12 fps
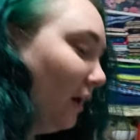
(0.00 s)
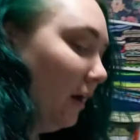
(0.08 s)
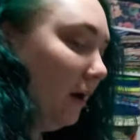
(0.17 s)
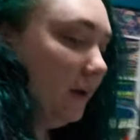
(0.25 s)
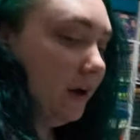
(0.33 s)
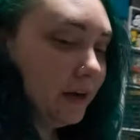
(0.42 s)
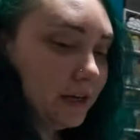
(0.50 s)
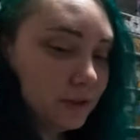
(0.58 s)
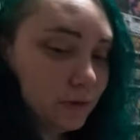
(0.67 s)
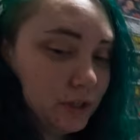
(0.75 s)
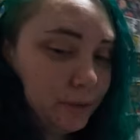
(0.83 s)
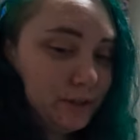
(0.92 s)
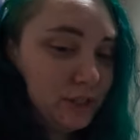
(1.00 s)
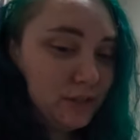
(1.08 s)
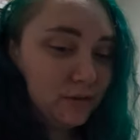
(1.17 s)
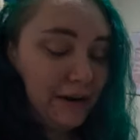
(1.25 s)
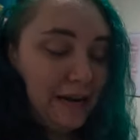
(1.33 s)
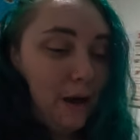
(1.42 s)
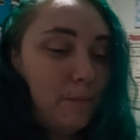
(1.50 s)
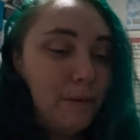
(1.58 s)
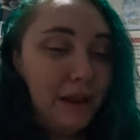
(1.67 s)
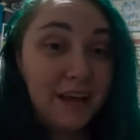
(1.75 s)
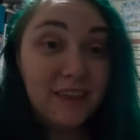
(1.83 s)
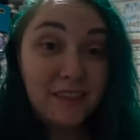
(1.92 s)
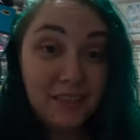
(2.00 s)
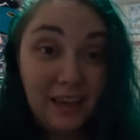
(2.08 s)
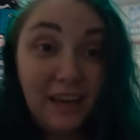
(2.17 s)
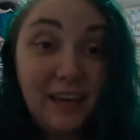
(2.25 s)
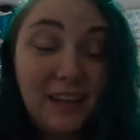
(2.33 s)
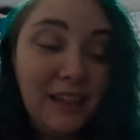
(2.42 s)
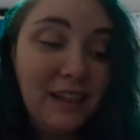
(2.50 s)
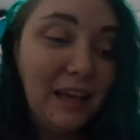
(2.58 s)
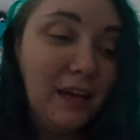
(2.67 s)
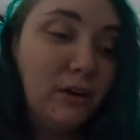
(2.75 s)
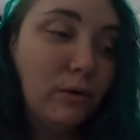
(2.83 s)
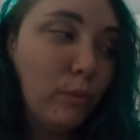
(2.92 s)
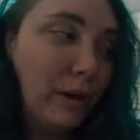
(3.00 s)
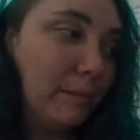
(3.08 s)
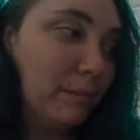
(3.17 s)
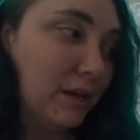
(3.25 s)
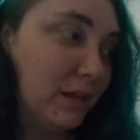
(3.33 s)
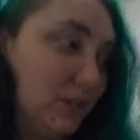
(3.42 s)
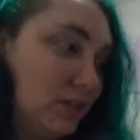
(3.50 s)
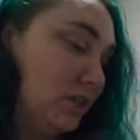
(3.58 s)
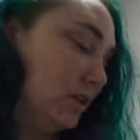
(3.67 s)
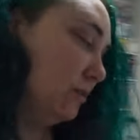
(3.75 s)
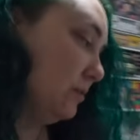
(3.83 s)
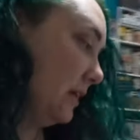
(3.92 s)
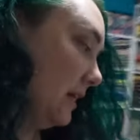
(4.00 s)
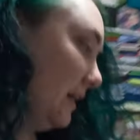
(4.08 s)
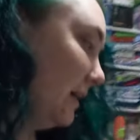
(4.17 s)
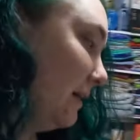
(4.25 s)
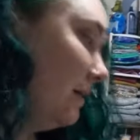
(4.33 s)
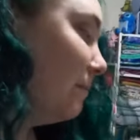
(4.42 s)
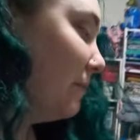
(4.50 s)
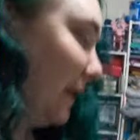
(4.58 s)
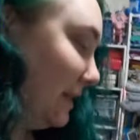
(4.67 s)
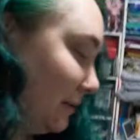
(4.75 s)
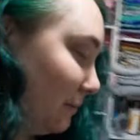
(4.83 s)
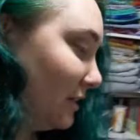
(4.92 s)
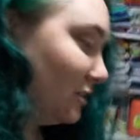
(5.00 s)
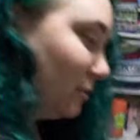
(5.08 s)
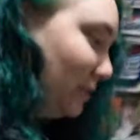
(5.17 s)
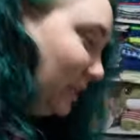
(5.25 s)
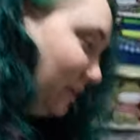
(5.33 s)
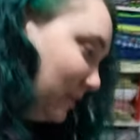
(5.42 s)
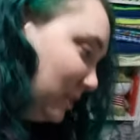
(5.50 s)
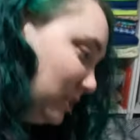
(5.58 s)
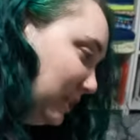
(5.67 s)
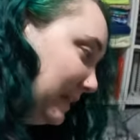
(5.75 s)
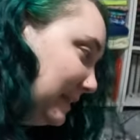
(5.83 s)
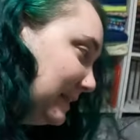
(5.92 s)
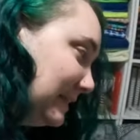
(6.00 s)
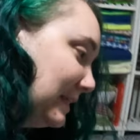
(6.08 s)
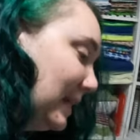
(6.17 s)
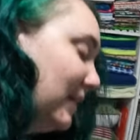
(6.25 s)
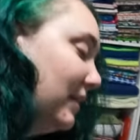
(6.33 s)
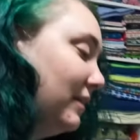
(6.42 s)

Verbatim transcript: I'm not going to switch out my sheets right now, but I think later what I'm going to do is I'm going to switch out the sheets.